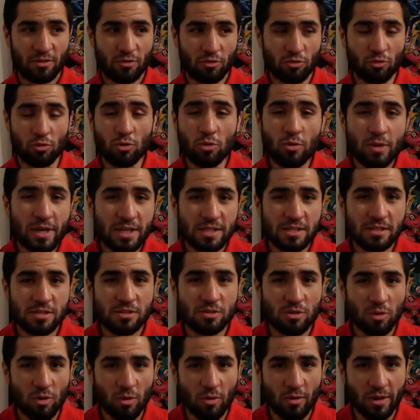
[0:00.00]
through his
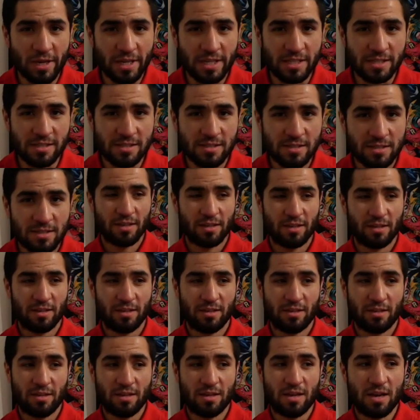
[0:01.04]
stories,
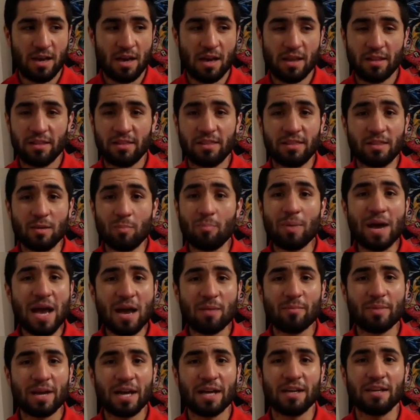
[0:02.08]
the
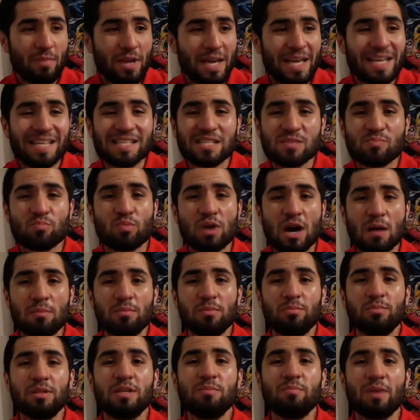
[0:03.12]
Batman is
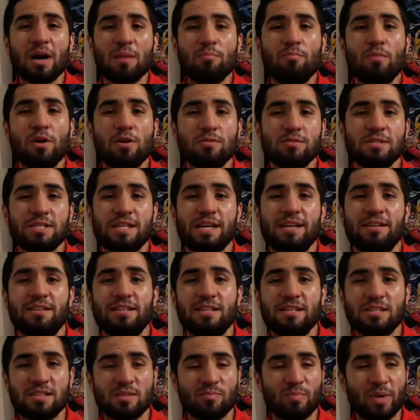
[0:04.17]
probably my most
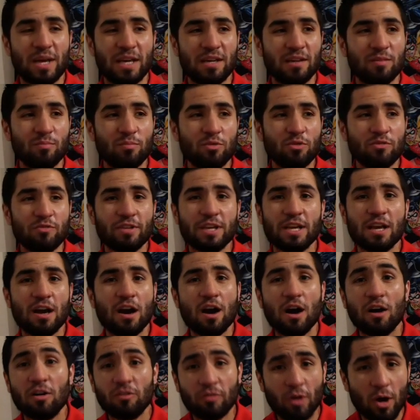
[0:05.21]
anticipated movie
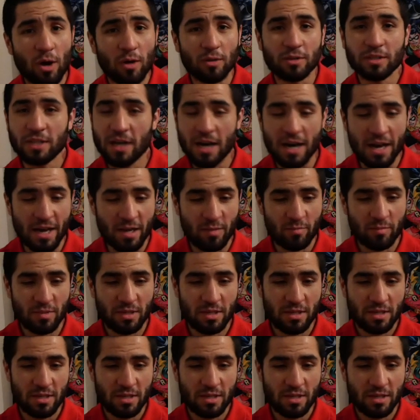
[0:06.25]
of all time.